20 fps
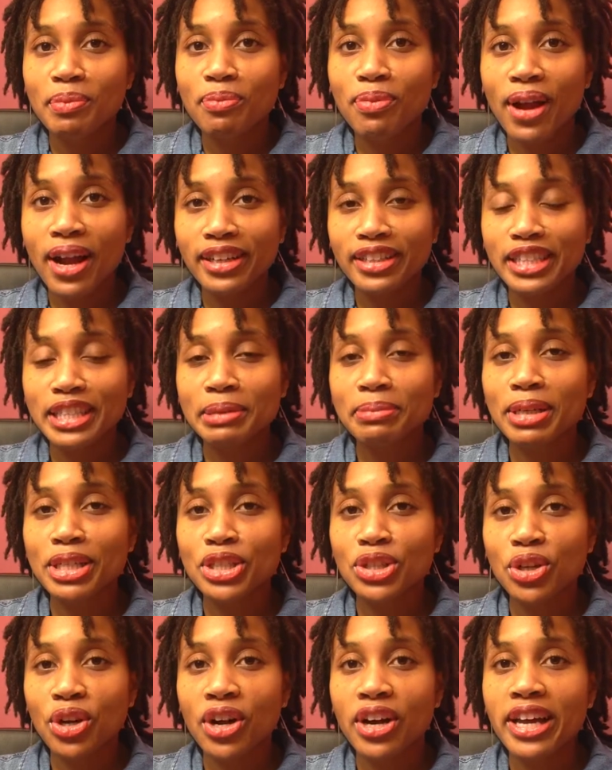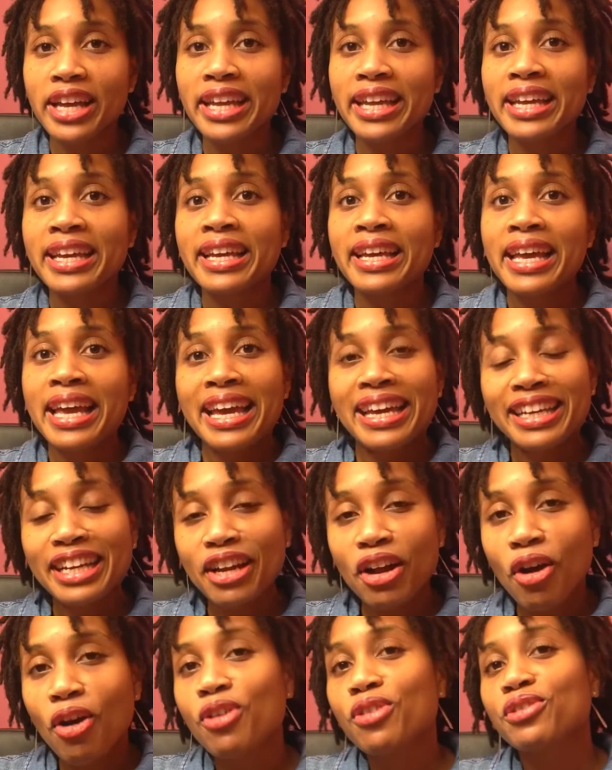practice my drawing. And I
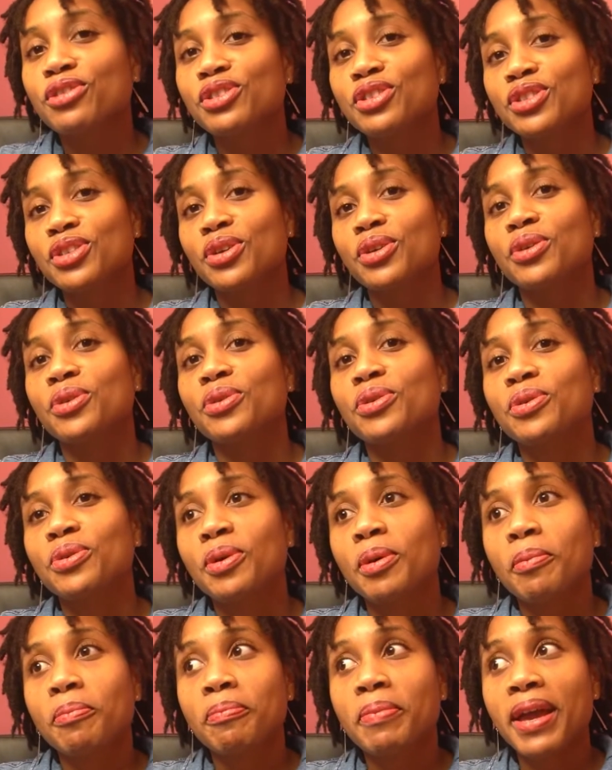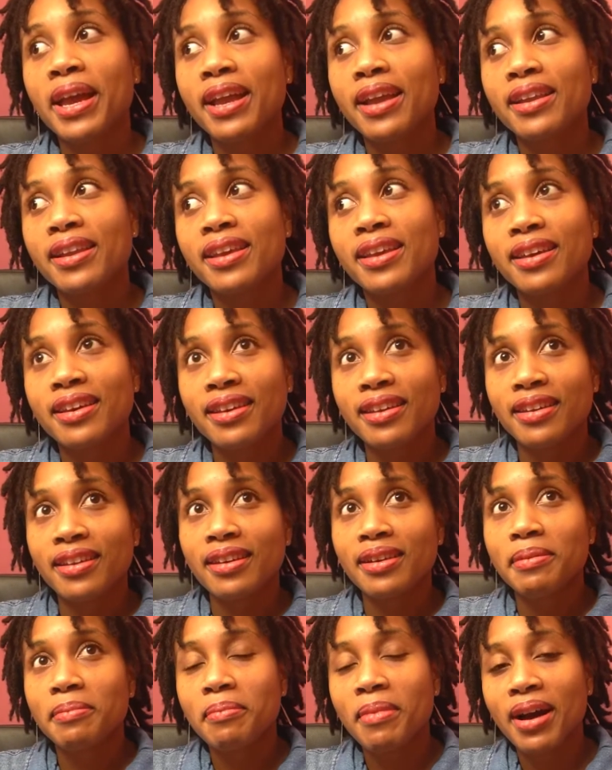also painted
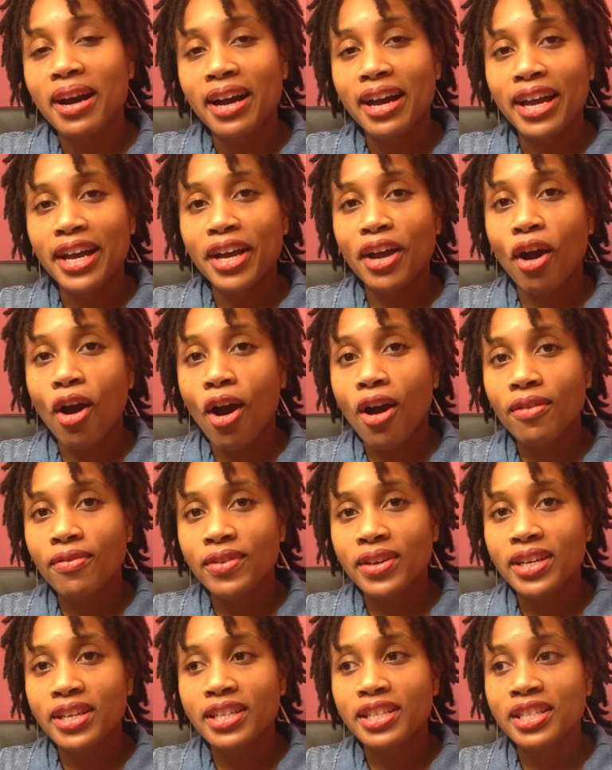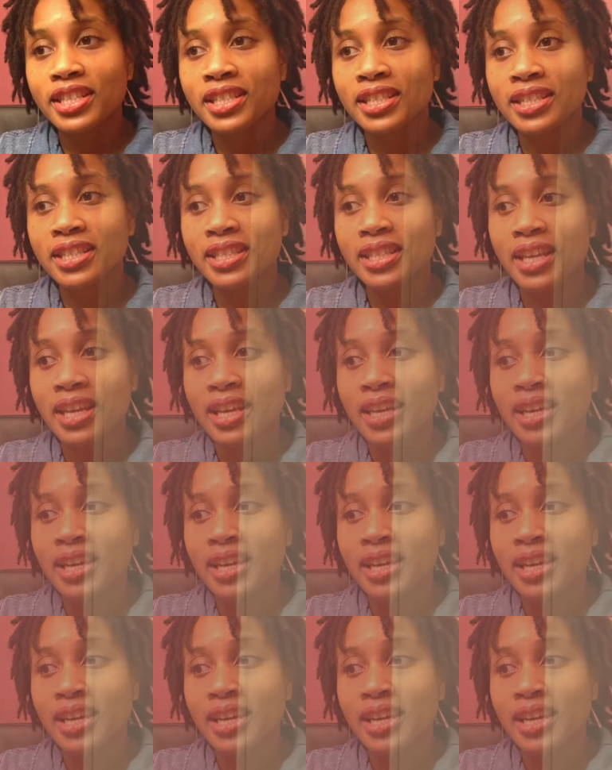my office.